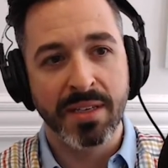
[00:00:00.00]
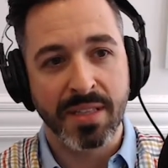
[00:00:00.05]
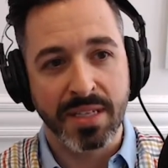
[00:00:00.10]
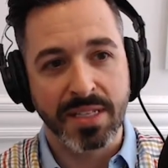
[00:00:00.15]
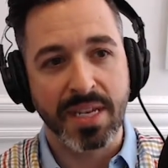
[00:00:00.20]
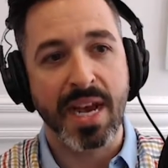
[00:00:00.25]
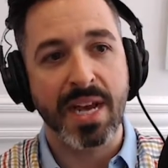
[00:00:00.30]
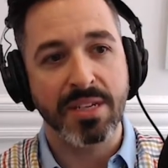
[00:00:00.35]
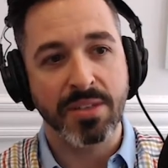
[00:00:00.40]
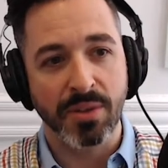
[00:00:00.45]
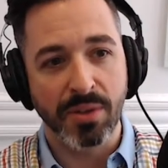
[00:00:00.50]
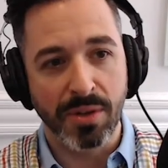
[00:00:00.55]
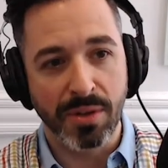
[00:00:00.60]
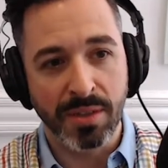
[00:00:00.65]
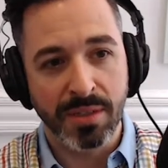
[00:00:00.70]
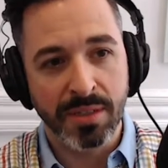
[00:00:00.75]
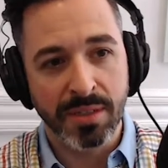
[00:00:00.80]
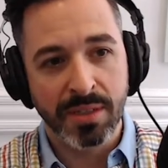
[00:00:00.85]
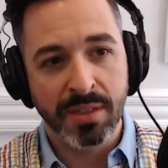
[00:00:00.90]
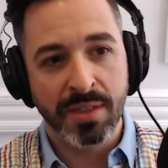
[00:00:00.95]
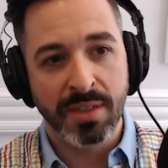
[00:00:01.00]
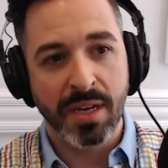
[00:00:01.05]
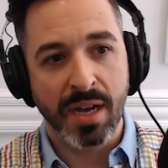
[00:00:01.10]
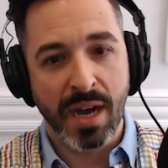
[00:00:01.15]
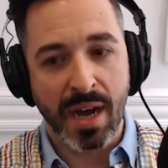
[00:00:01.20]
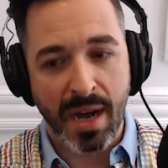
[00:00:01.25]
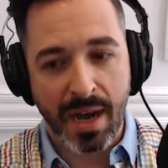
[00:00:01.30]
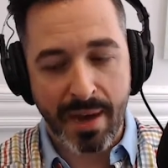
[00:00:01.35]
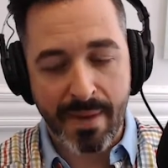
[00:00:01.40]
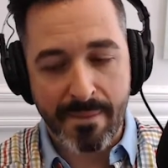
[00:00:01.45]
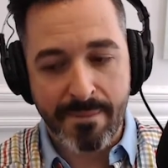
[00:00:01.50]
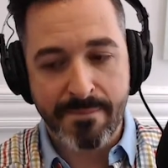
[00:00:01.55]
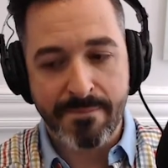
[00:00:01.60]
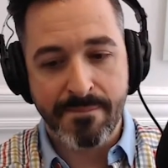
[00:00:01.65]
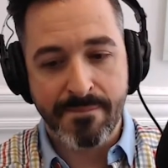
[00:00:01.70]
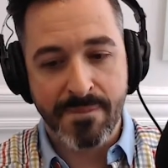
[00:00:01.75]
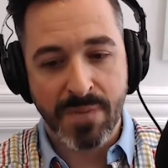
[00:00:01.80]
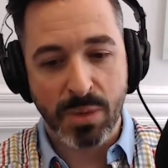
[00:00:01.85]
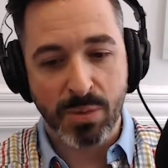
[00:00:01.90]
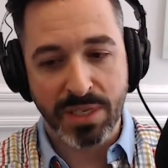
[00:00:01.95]
this asshole
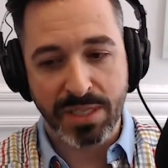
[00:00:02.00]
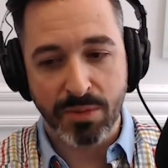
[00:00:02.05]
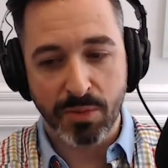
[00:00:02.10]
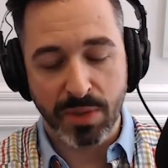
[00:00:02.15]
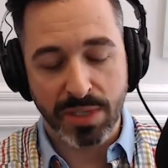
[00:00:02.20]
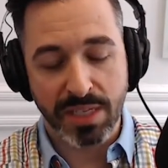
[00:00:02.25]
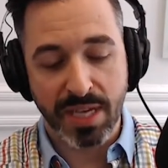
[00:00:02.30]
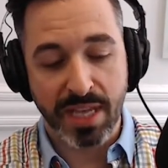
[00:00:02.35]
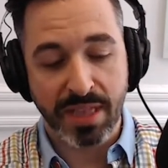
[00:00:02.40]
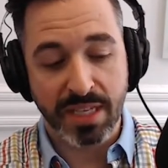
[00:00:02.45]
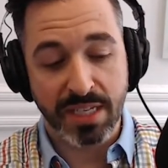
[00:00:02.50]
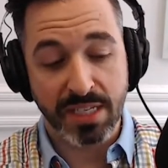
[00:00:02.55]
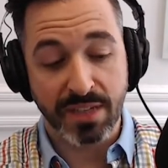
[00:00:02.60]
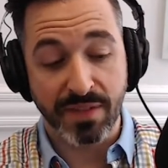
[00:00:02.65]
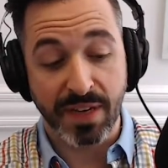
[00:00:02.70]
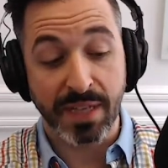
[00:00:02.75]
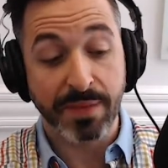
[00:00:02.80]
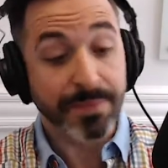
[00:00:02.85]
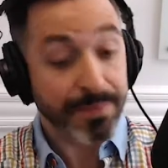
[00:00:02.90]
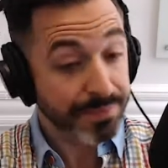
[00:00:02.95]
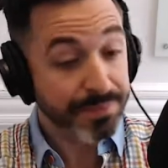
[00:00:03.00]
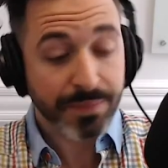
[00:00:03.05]
was at this event.